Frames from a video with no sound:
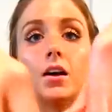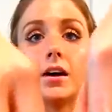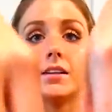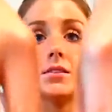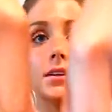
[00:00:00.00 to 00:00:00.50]

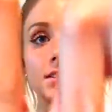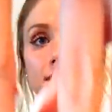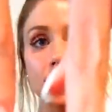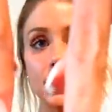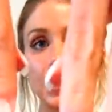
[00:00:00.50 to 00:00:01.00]
Okay, so this
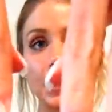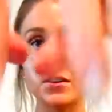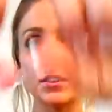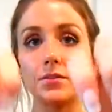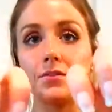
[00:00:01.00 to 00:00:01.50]
is the
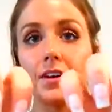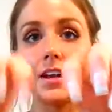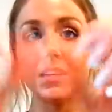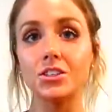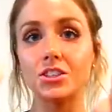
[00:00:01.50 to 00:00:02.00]
nails
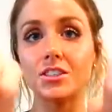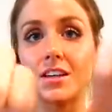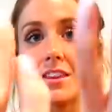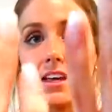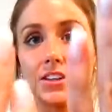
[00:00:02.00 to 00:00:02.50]

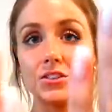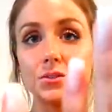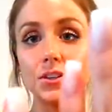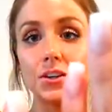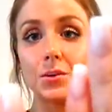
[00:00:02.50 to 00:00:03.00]
finished. They
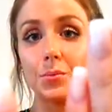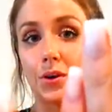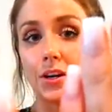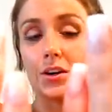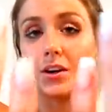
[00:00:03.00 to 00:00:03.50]
do look pretty